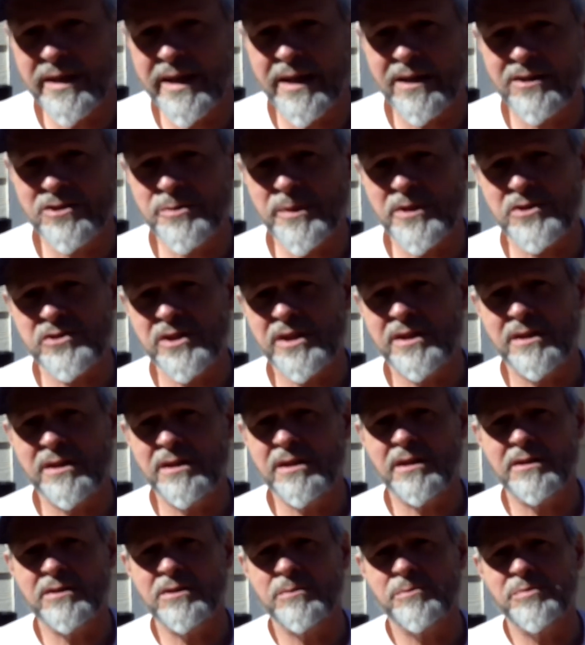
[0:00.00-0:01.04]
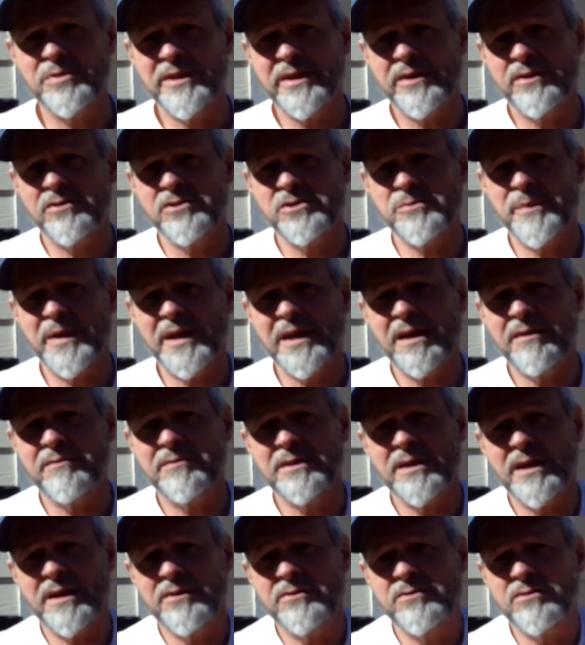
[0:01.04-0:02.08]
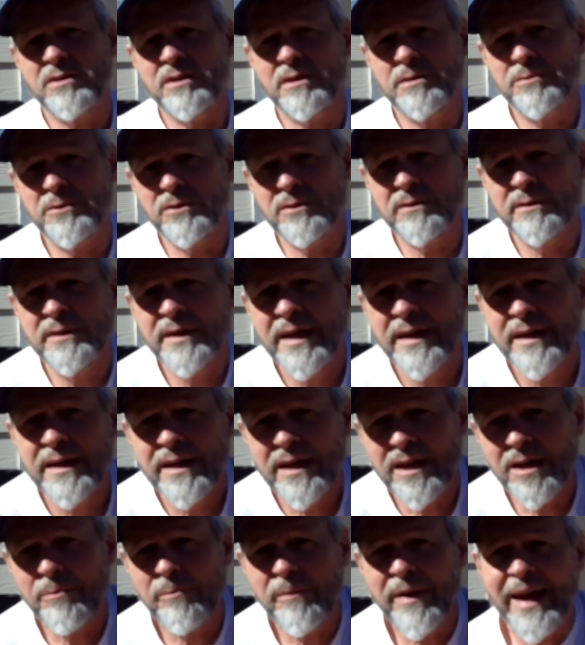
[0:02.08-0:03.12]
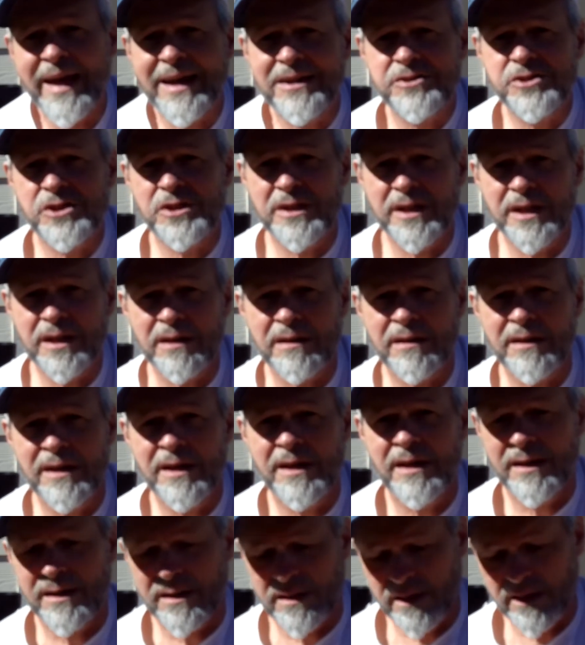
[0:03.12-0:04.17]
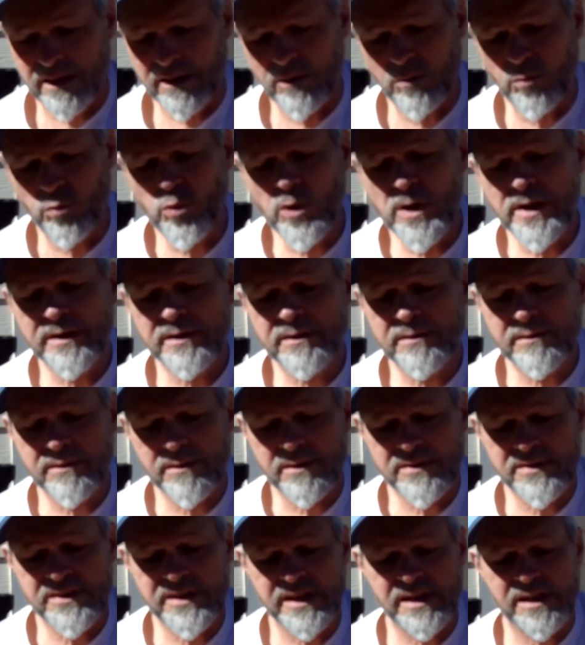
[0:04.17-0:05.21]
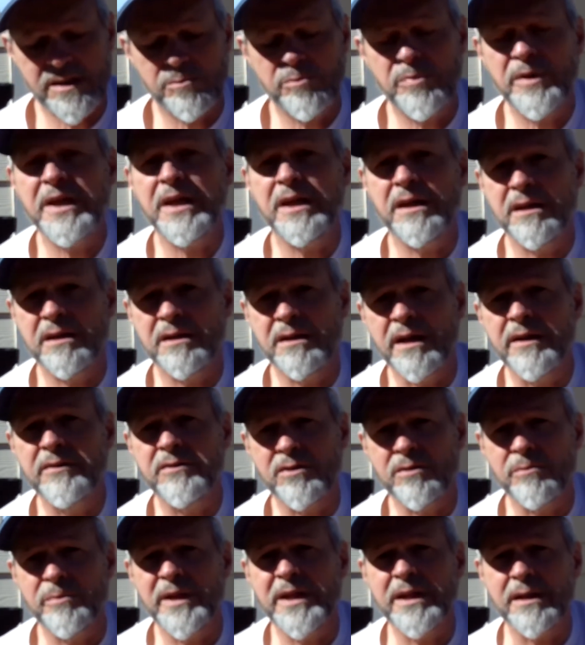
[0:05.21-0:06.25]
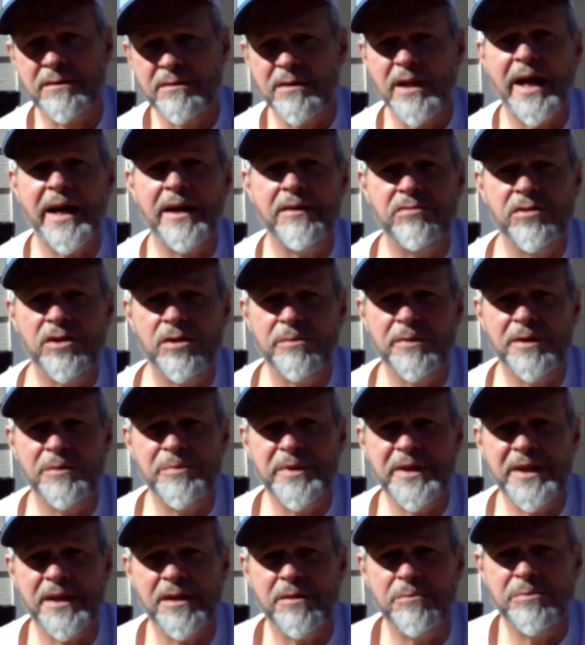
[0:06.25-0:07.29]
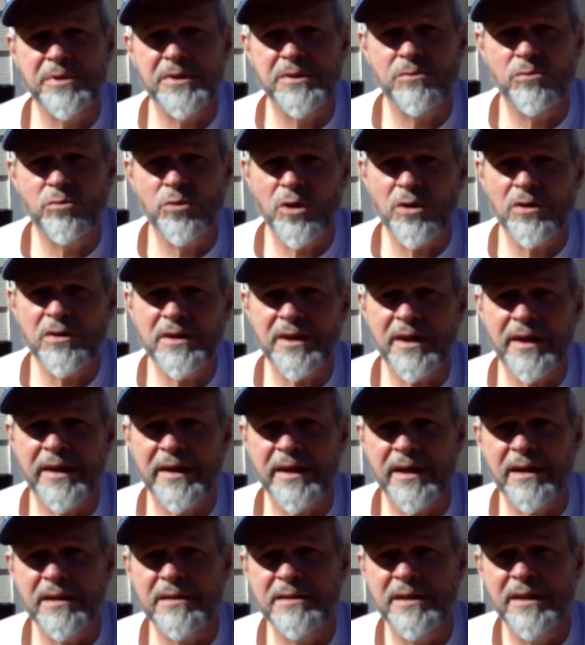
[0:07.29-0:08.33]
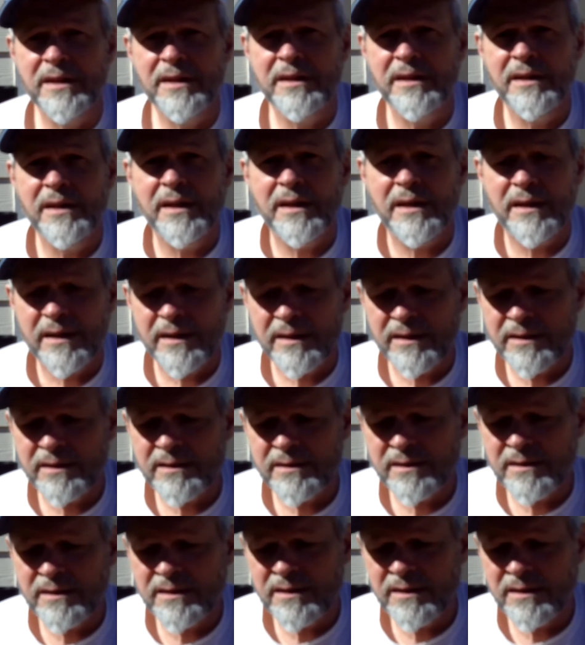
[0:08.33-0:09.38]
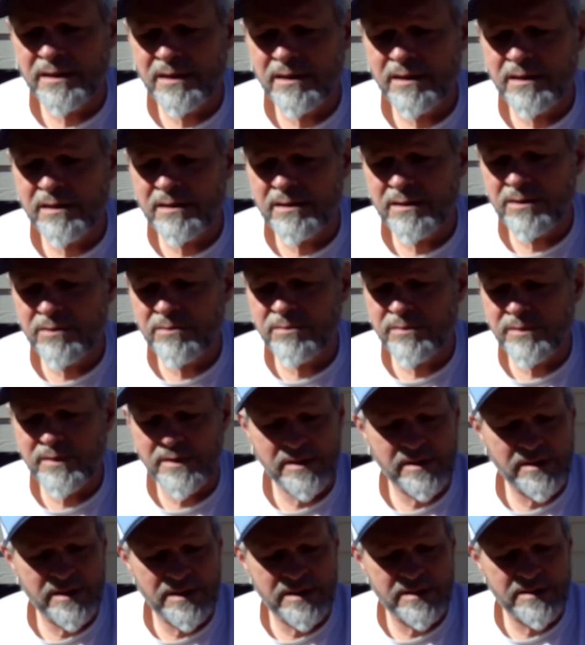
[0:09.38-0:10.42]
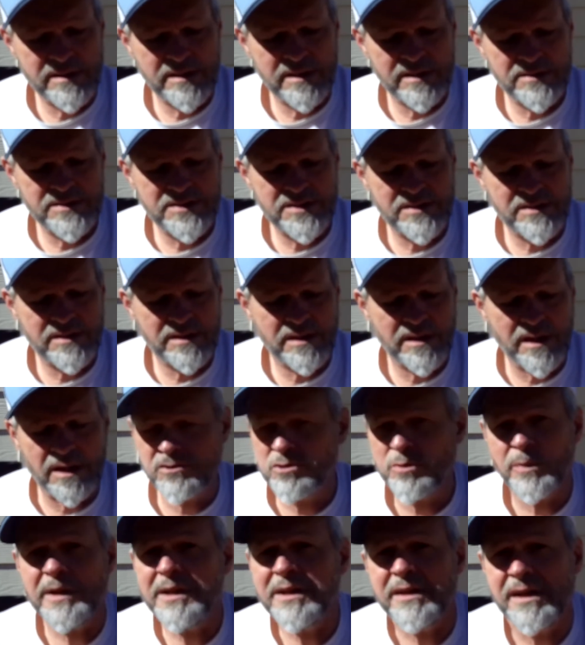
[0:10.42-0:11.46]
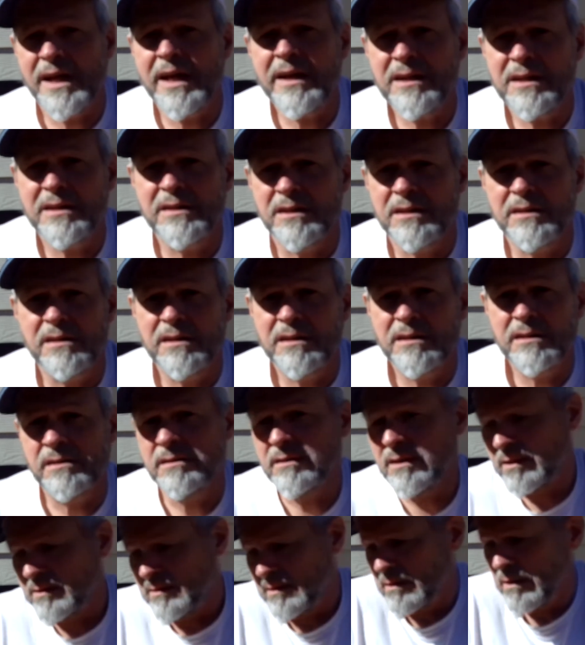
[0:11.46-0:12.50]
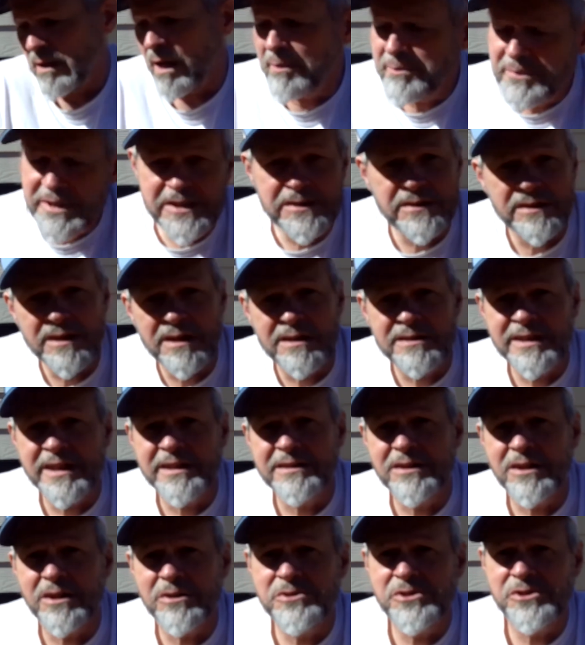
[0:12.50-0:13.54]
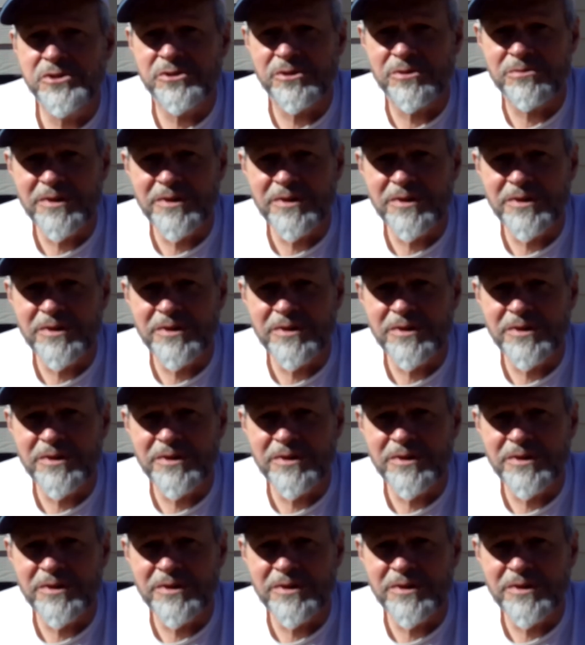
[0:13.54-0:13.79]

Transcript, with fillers: that, especially the younger players may have a lot of trouble imagining uh, one thing being another, being a live human being, but work on it. Uh, you it, it's, it's really not going to, I mean, the online coaches